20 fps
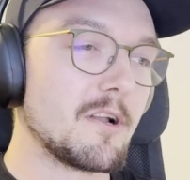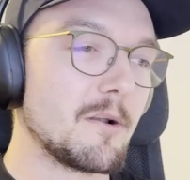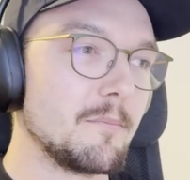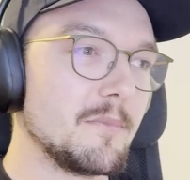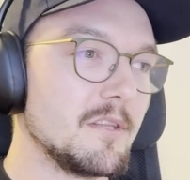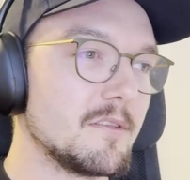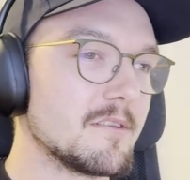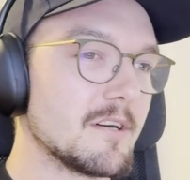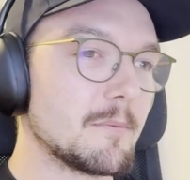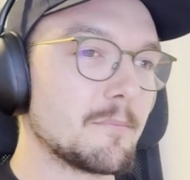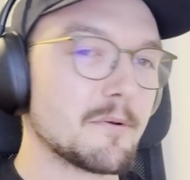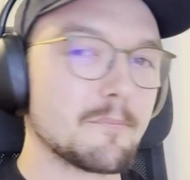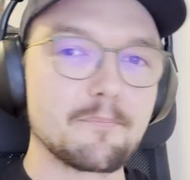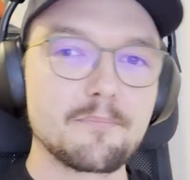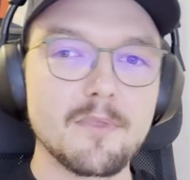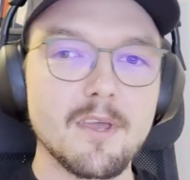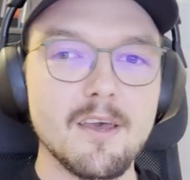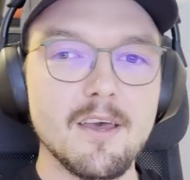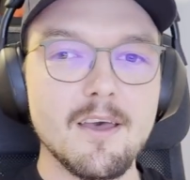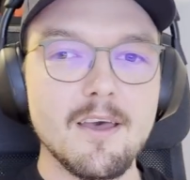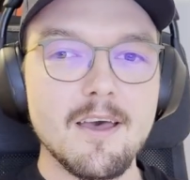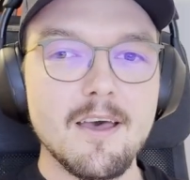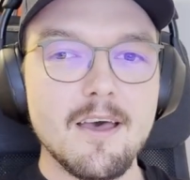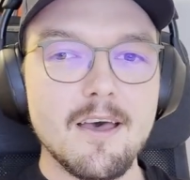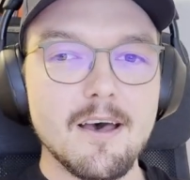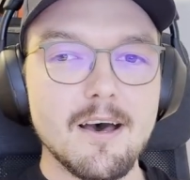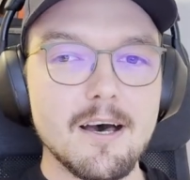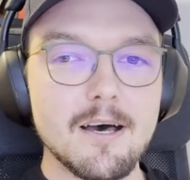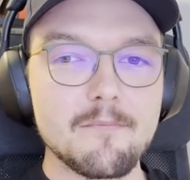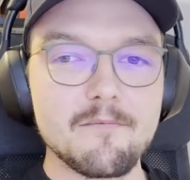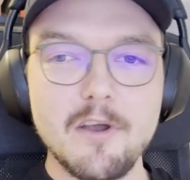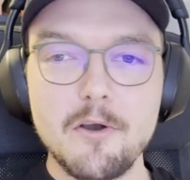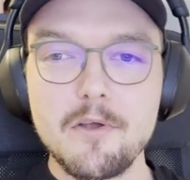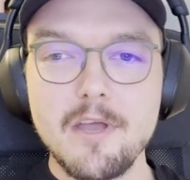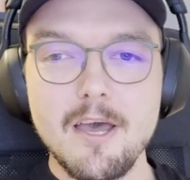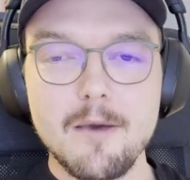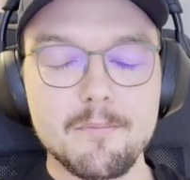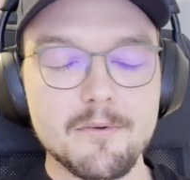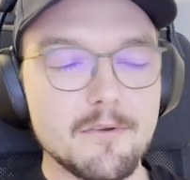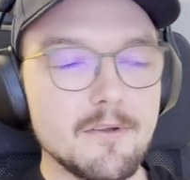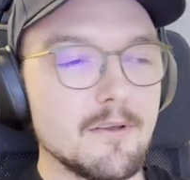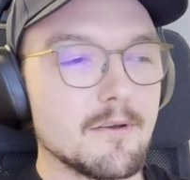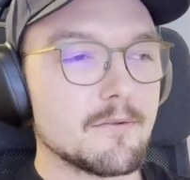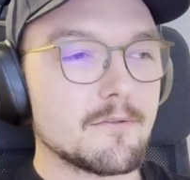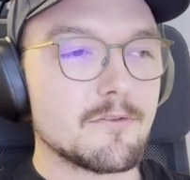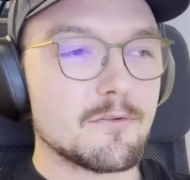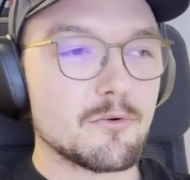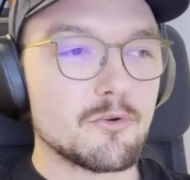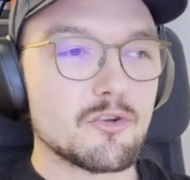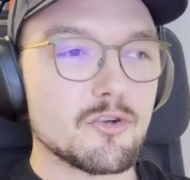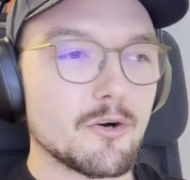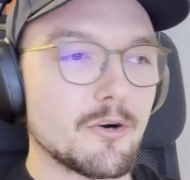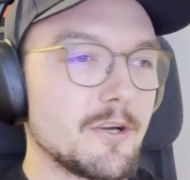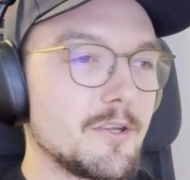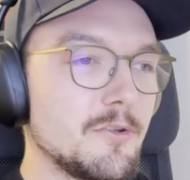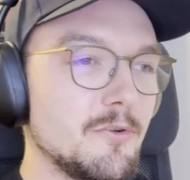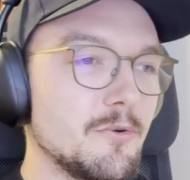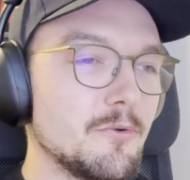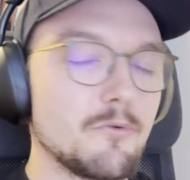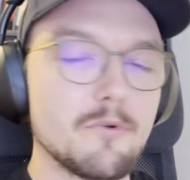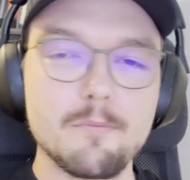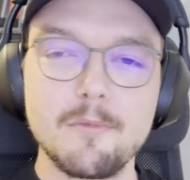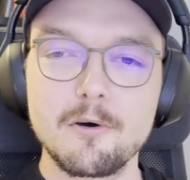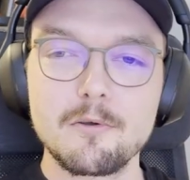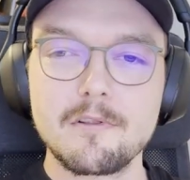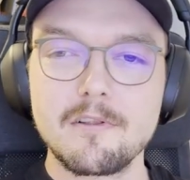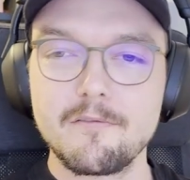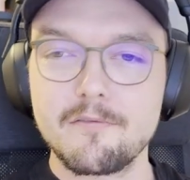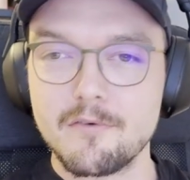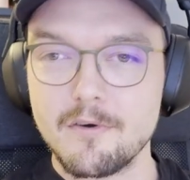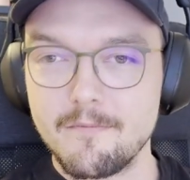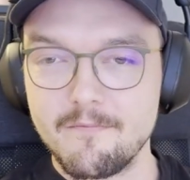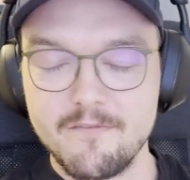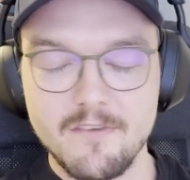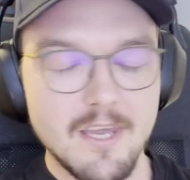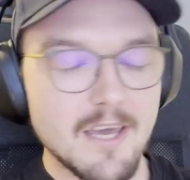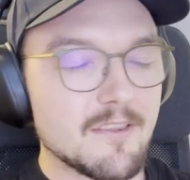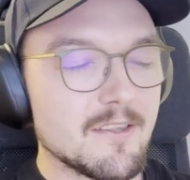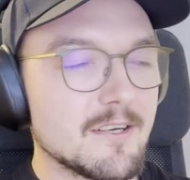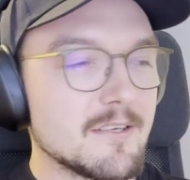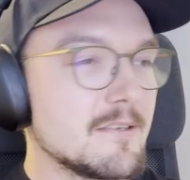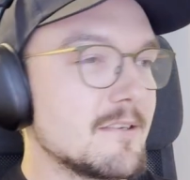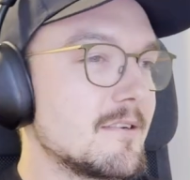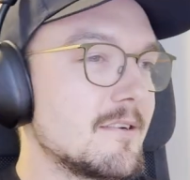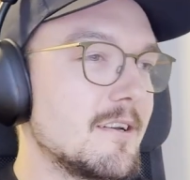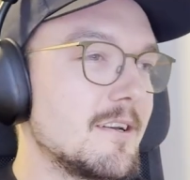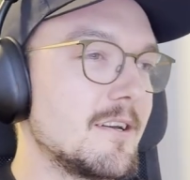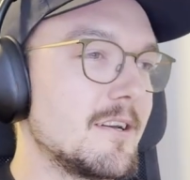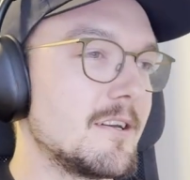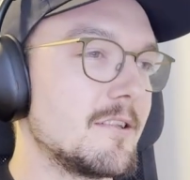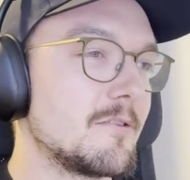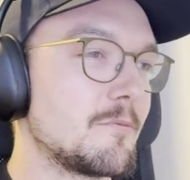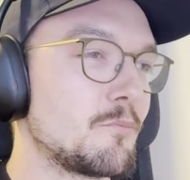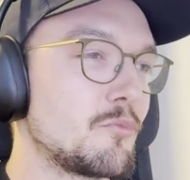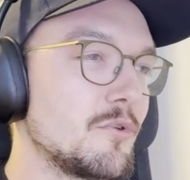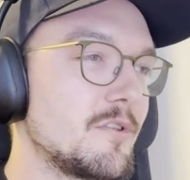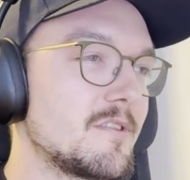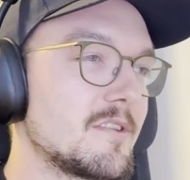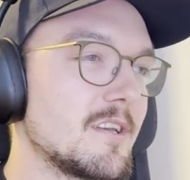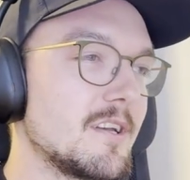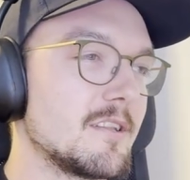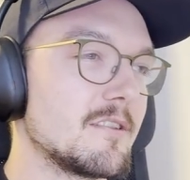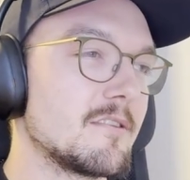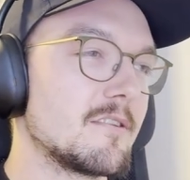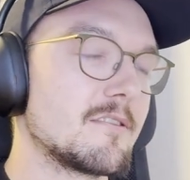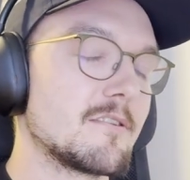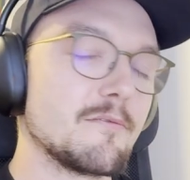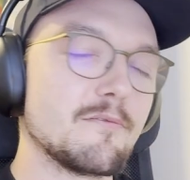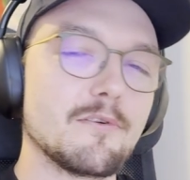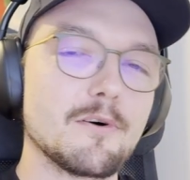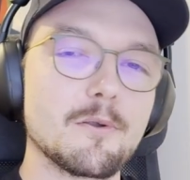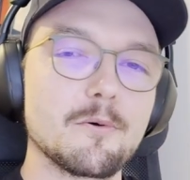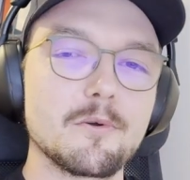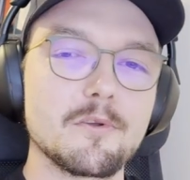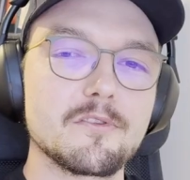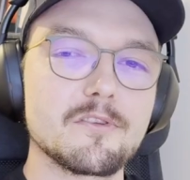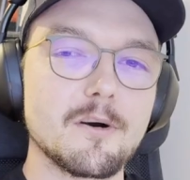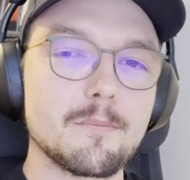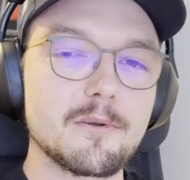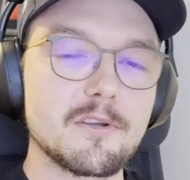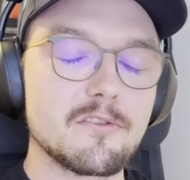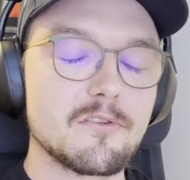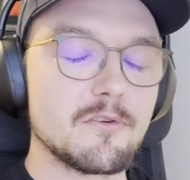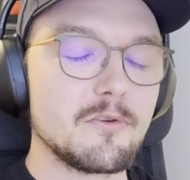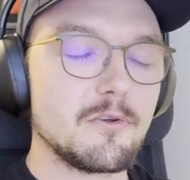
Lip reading: Meetup. I'm very happy to join you remotely from Vienna and present the following topic to